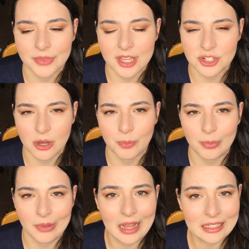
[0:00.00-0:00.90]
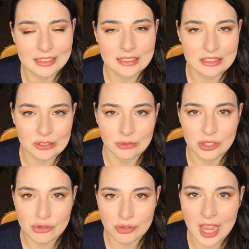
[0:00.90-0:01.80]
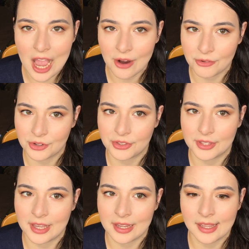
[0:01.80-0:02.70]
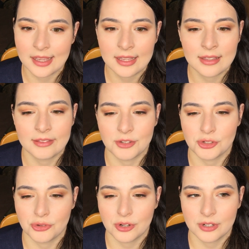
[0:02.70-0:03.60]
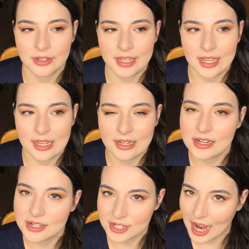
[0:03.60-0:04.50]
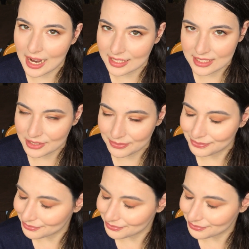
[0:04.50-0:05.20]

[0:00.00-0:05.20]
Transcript: that applies to literally everything, that you're in debt,